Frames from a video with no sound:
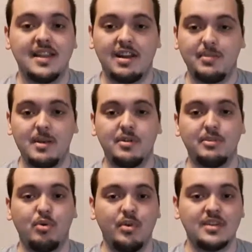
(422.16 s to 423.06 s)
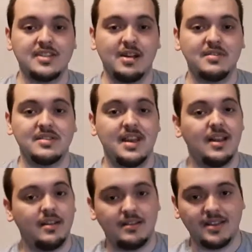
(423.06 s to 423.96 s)
then I'd be able to pull this out and
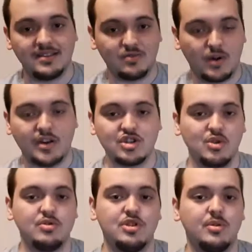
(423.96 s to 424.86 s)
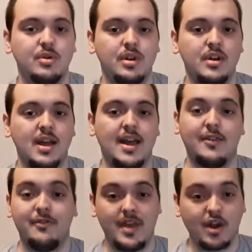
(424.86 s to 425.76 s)
say, this is what I showed you. And
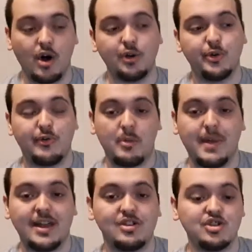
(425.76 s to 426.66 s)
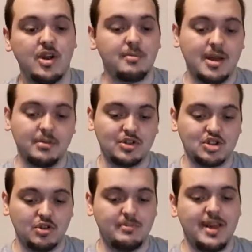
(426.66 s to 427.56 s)
if they called over a manager, I'd be able to
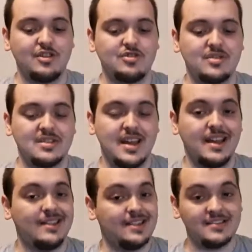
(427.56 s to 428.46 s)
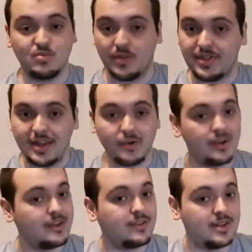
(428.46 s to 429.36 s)
show the manager and say, this is what they
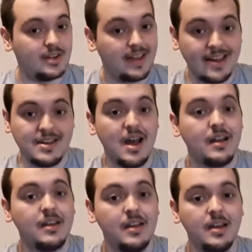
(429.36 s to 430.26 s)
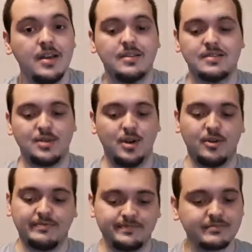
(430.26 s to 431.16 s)
agreed to get done. So